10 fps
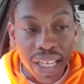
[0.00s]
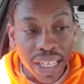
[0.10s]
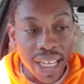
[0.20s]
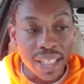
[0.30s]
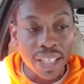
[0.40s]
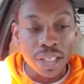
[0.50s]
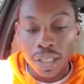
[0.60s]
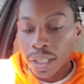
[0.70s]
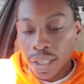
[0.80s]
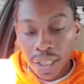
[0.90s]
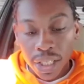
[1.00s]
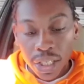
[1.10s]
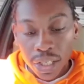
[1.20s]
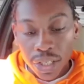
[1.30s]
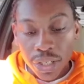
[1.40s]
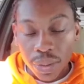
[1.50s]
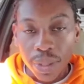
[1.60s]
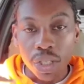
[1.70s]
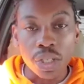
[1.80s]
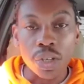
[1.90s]
And that thing shook
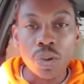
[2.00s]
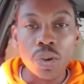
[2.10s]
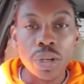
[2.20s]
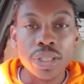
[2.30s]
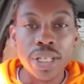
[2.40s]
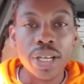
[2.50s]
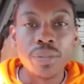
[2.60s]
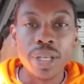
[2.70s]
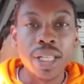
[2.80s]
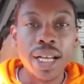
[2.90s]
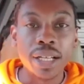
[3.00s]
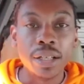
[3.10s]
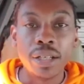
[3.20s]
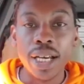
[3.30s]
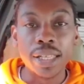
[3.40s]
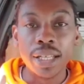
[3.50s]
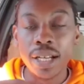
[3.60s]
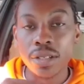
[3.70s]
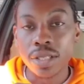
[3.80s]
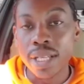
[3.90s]
me to the core and scared me like nothing
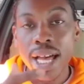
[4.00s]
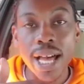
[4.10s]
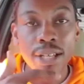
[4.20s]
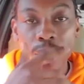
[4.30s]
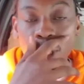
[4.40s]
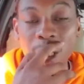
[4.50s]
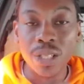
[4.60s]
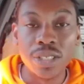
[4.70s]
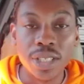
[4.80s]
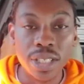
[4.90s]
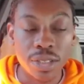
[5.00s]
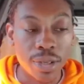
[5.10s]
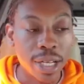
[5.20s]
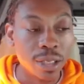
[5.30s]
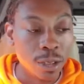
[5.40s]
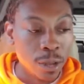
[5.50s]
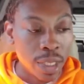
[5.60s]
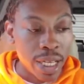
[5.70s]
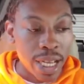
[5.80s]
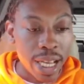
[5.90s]
else has or could since, right?
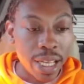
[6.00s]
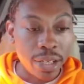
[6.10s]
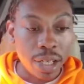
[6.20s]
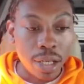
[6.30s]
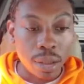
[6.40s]
And